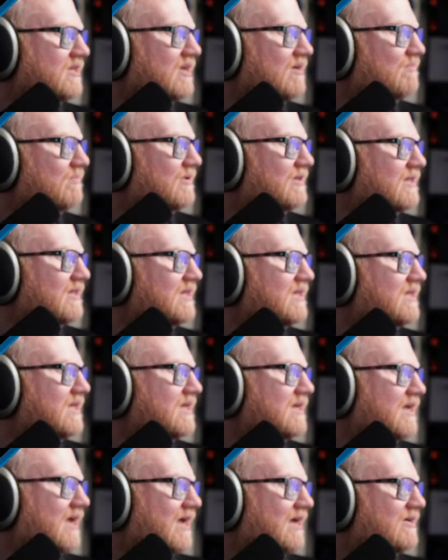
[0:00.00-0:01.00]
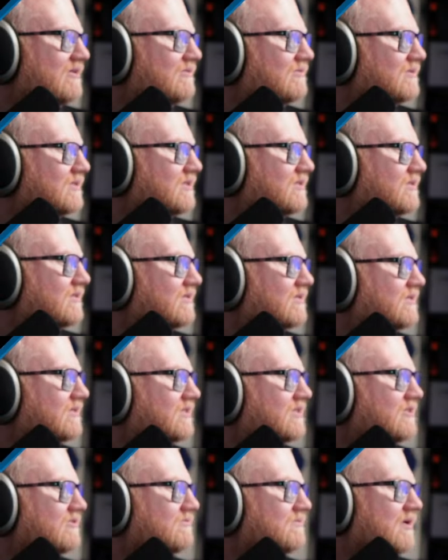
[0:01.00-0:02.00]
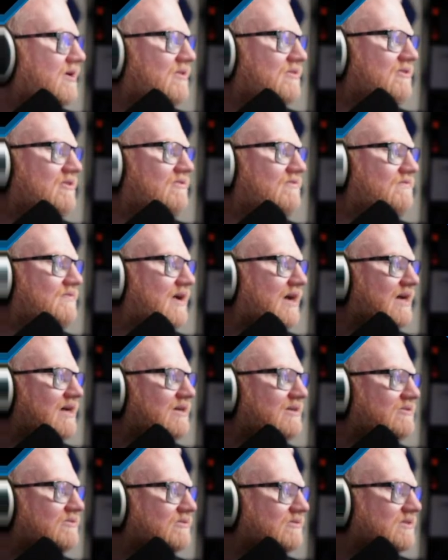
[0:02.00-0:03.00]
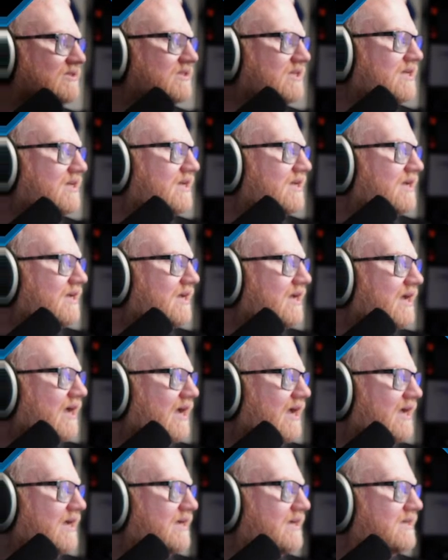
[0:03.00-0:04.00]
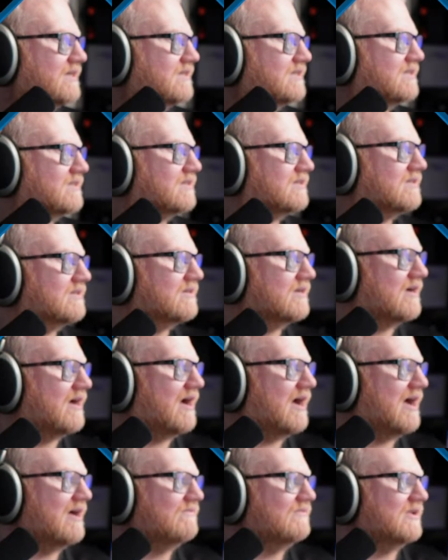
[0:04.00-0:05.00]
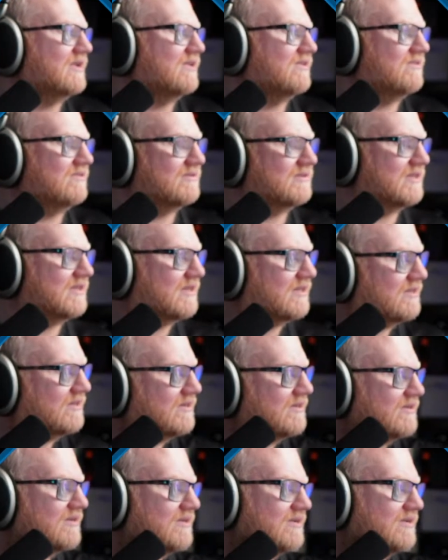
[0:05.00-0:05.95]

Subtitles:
end up linking out to other files. And obviously,